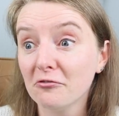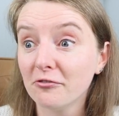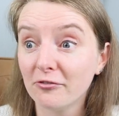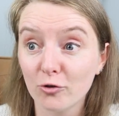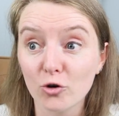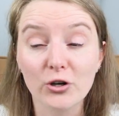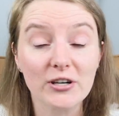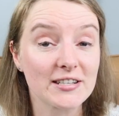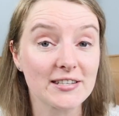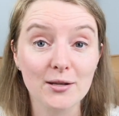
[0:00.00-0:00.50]

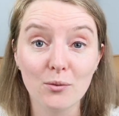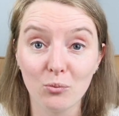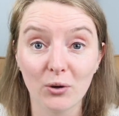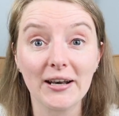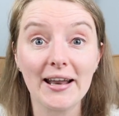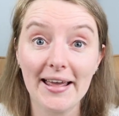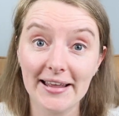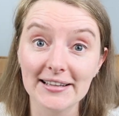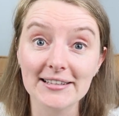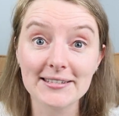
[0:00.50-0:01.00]
for
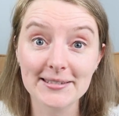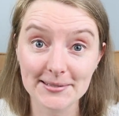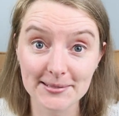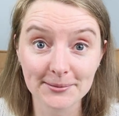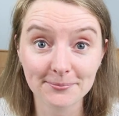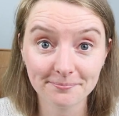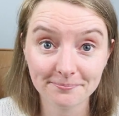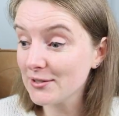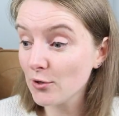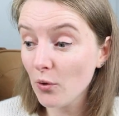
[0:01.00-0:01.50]
someone else.
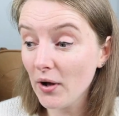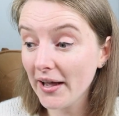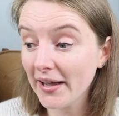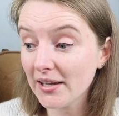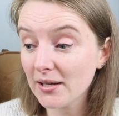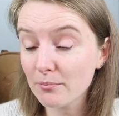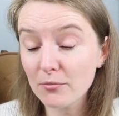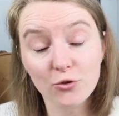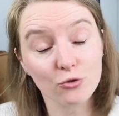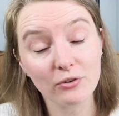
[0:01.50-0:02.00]
So I
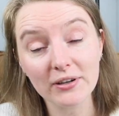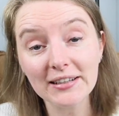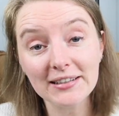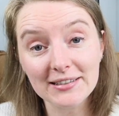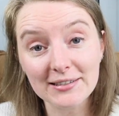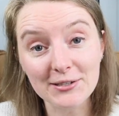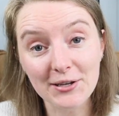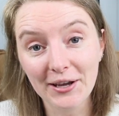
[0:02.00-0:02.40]
am thrilled